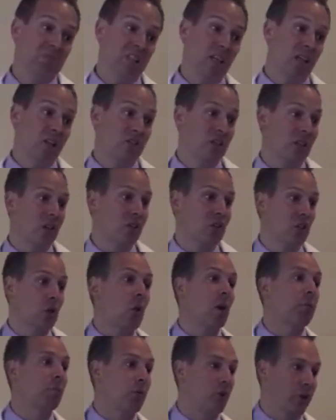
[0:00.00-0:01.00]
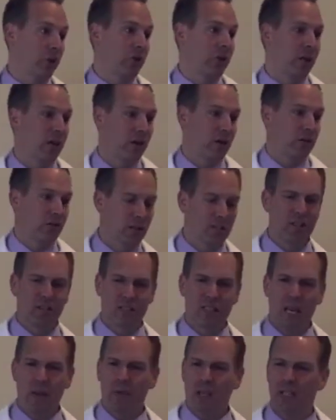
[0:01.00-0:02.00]
then it's going to show up more in your hair.
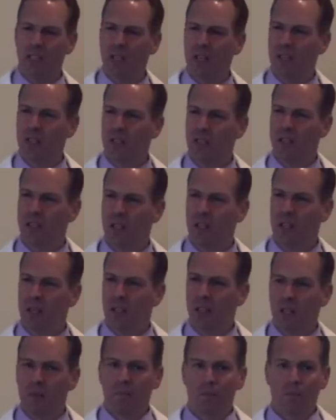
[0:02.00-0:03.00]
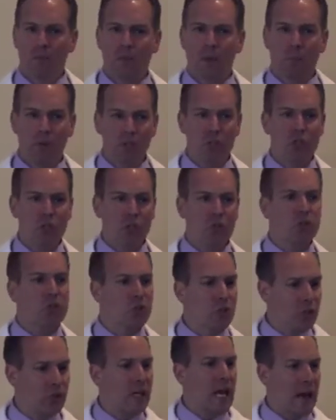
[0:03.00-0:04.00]
Does that make sense? Mm-hmm. But it sure
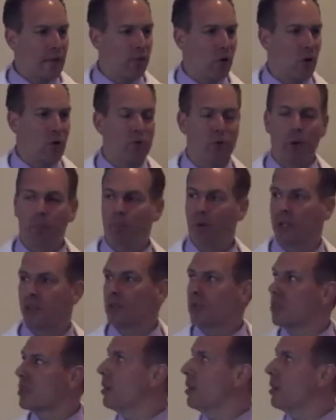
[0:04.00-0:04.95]
is good to have an overall picture